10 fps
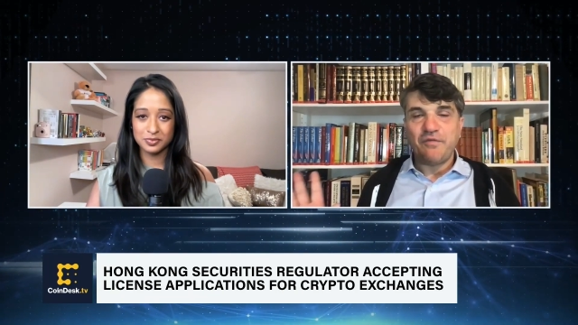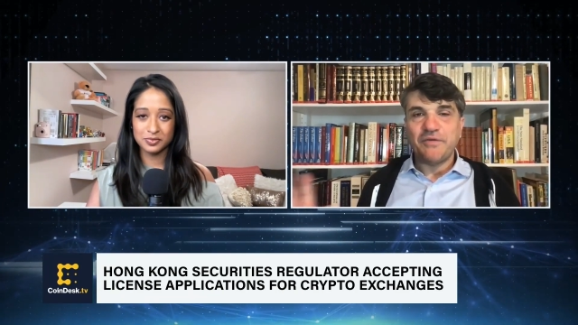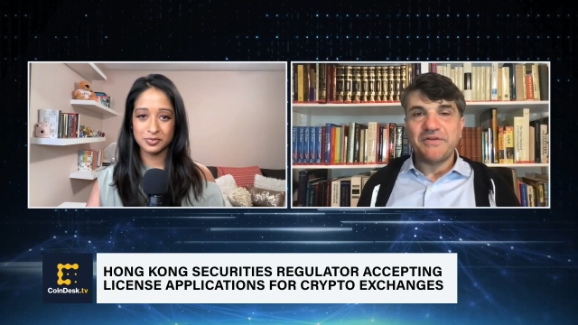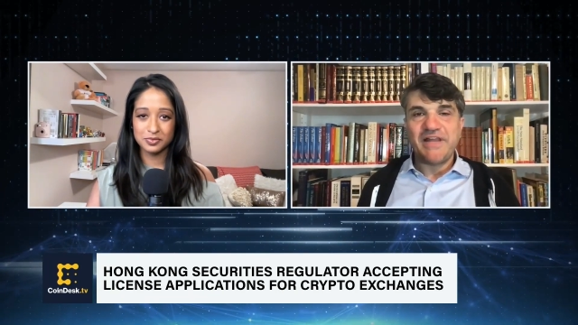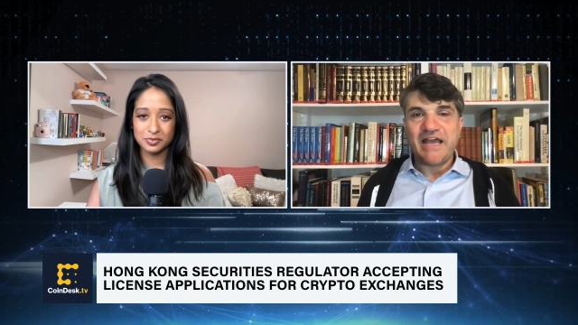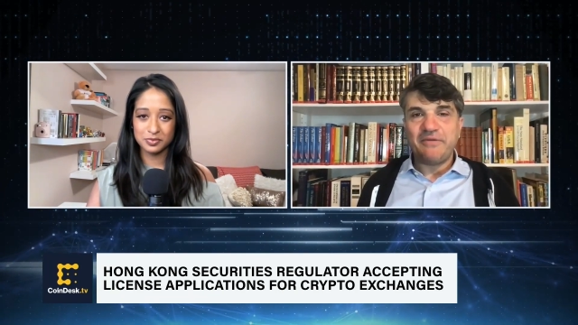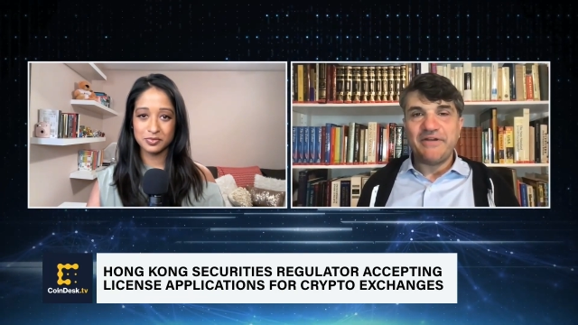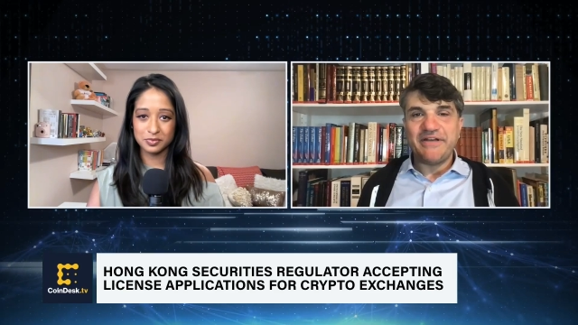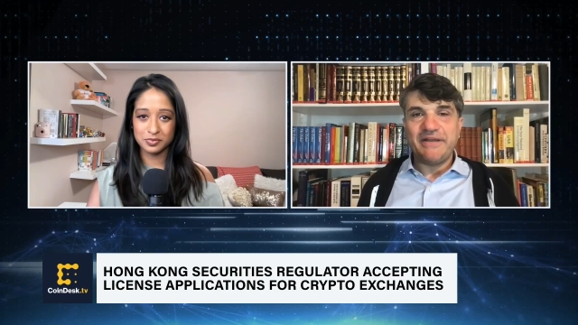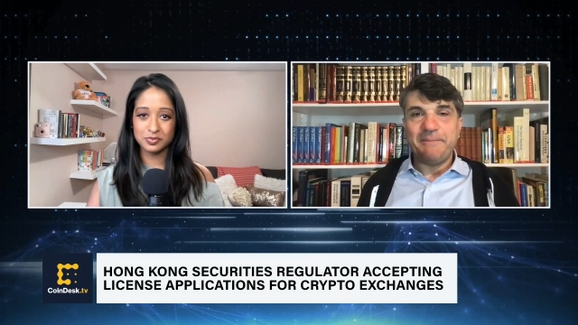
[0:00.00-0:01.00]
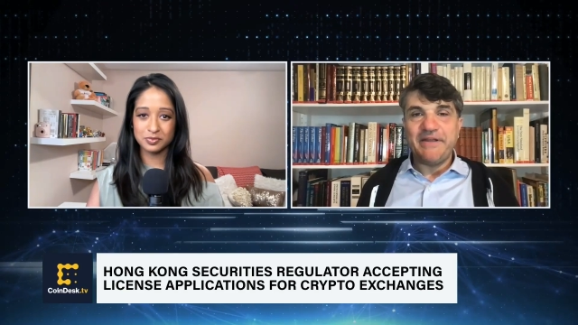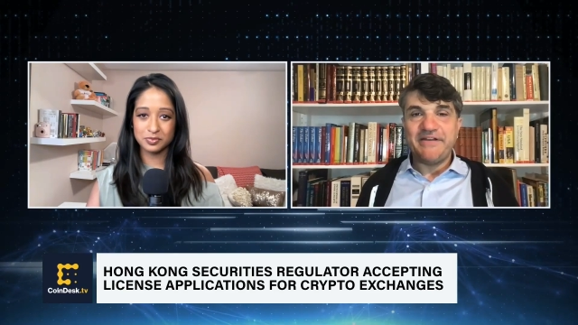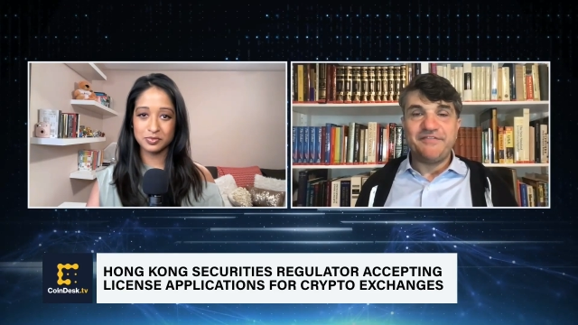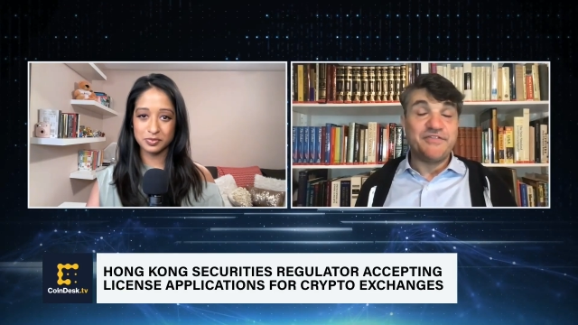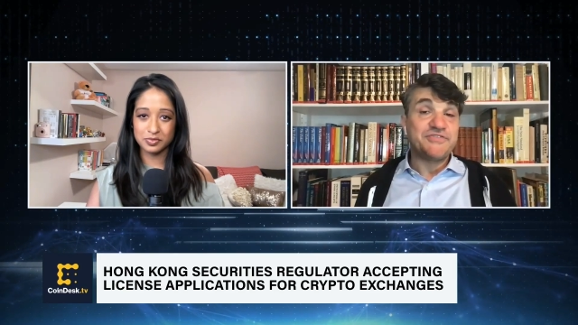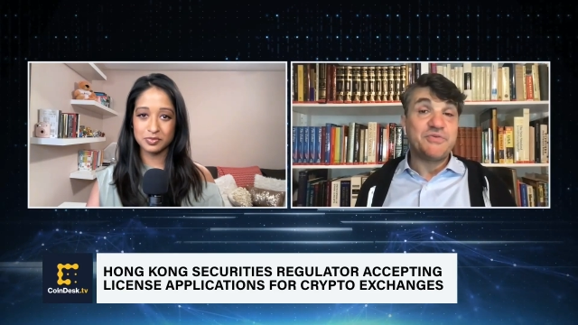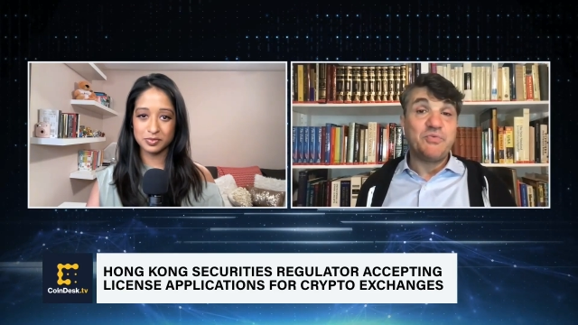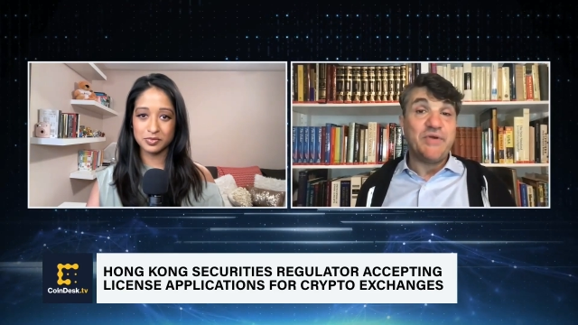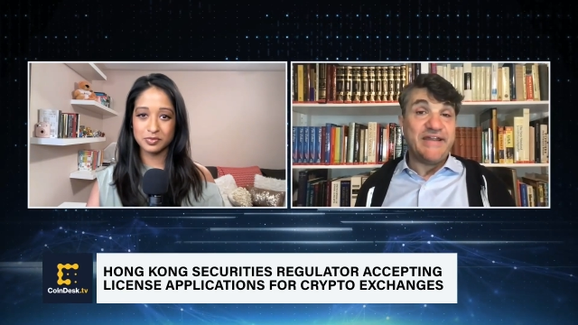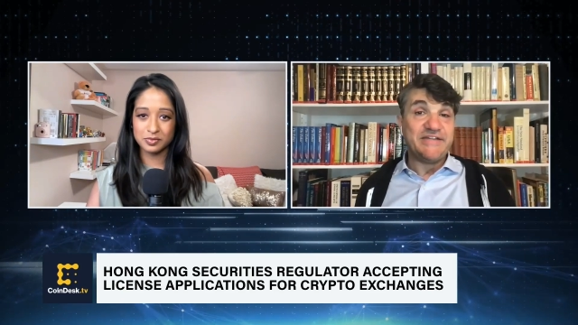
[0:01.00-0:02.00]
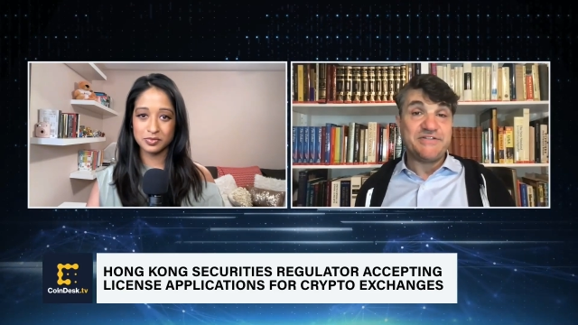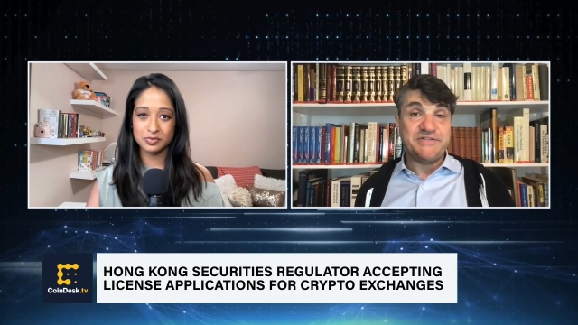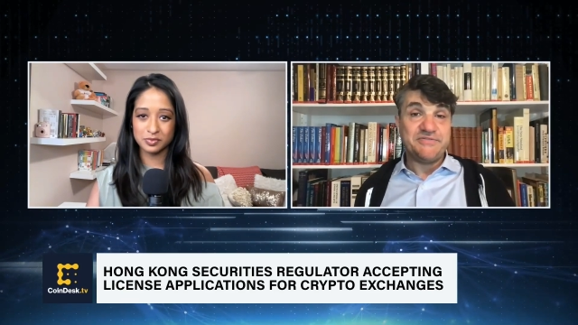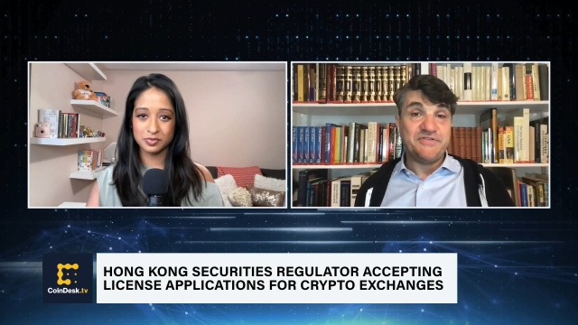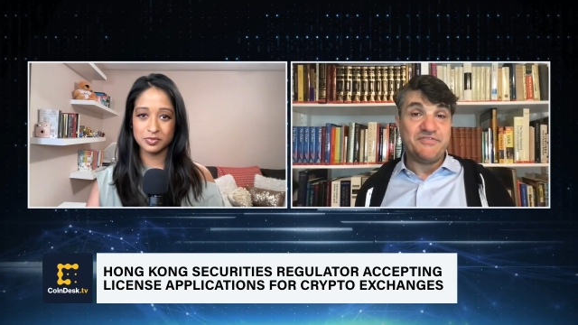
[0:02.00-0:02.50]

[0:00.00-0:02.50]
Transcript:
Speaker 1: won't allow it, but if there's a way to